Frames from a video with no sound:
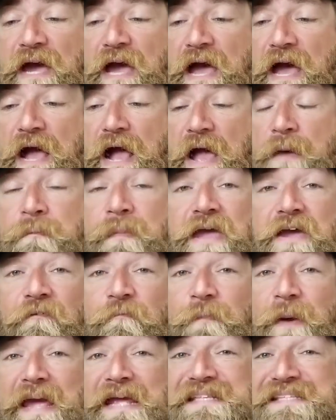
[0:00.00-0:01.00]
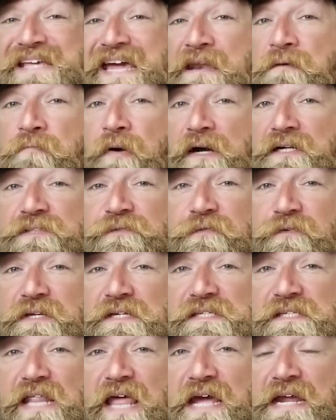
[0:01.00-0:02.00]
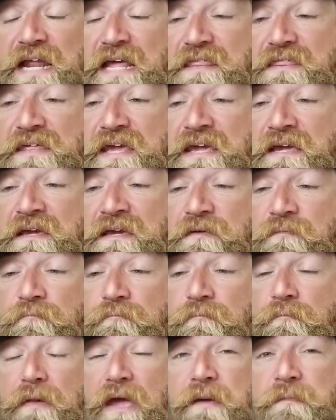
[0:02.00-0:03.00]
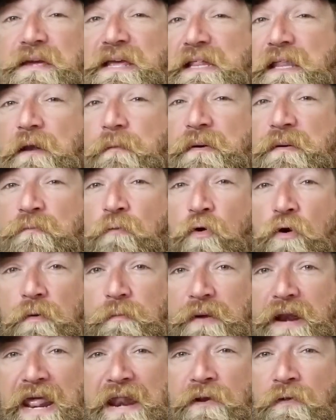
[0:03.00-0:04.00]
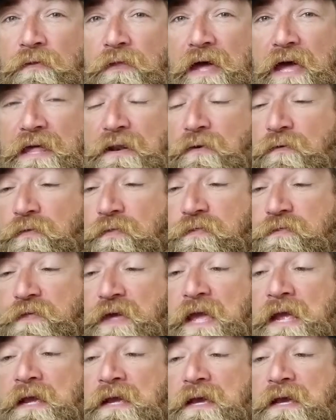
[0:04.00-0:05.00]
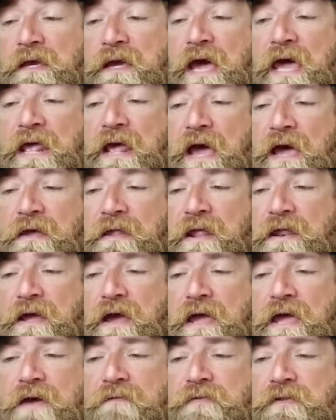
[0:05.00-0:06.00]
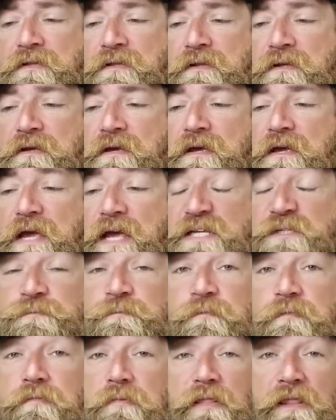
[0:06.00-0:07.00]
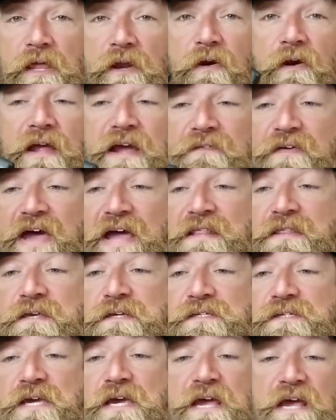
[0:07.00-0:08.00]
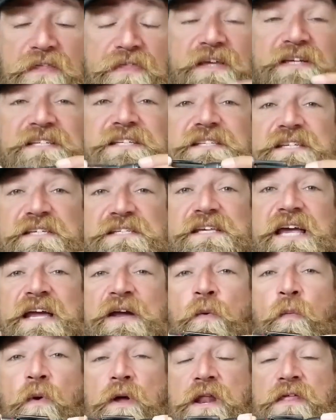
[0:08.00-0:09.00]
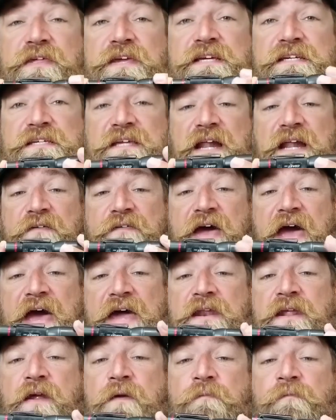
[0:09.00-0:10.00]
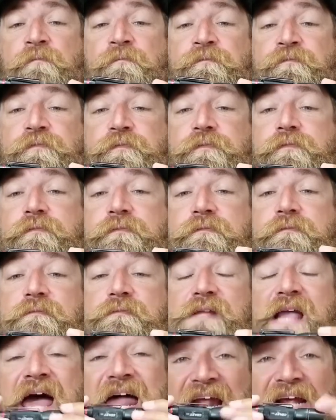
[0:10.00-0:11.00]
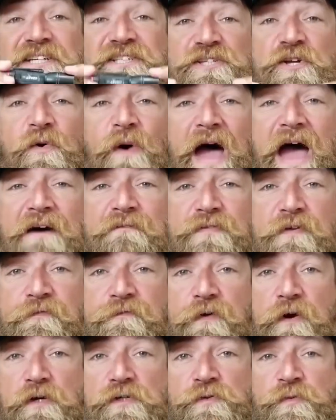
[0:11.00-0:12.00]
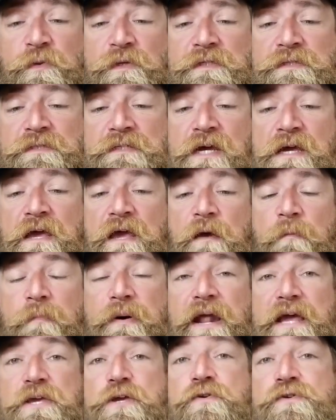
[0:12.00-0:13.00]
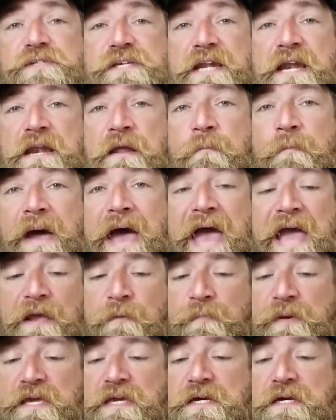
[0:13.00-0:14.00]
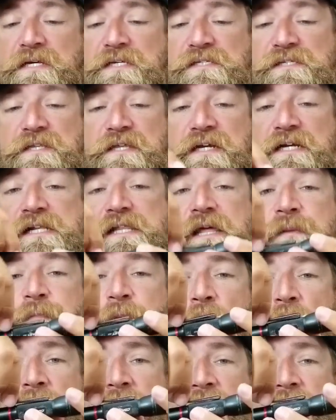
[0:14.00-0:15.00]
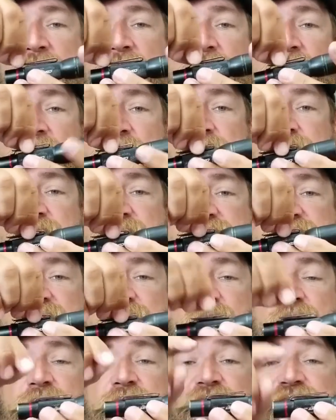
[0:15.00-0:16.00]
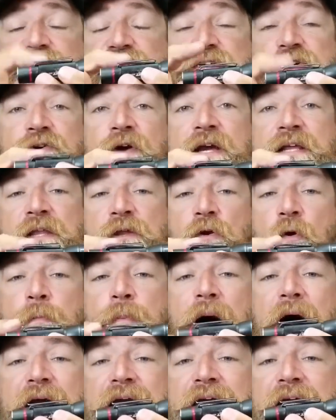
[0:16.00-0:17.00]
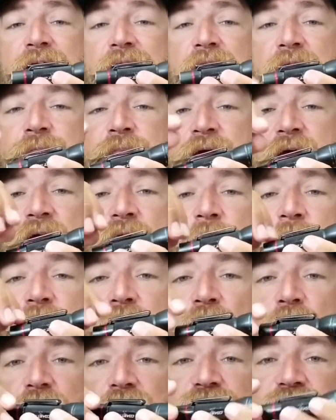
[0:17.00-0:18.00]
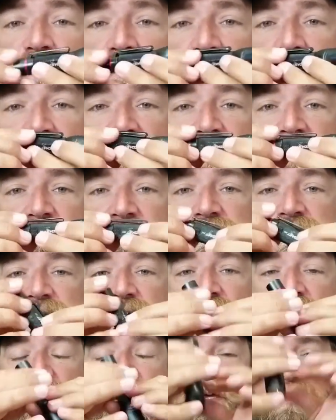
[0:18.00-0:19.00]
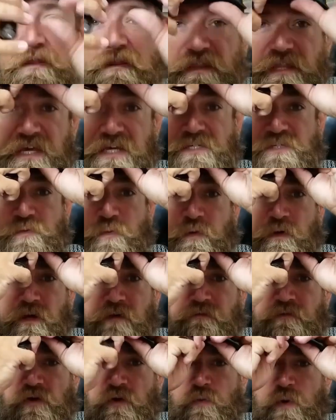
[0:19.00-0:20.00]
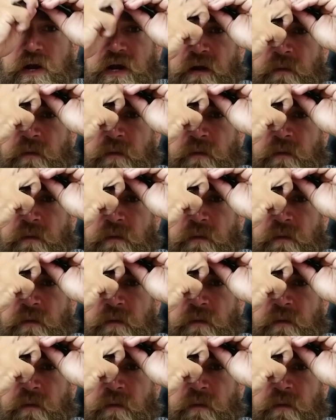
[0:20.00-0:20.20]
I may have paid 10 bucks for this light, I think. Maybe a little bit more, but I don't think. I haven't. It's literally, I've had this. This is the second one of these that had. And I still have the first one, but I use it in a bag because the clip on it that's here, this is a great little pocket clip, but it also does this, where if you're wearing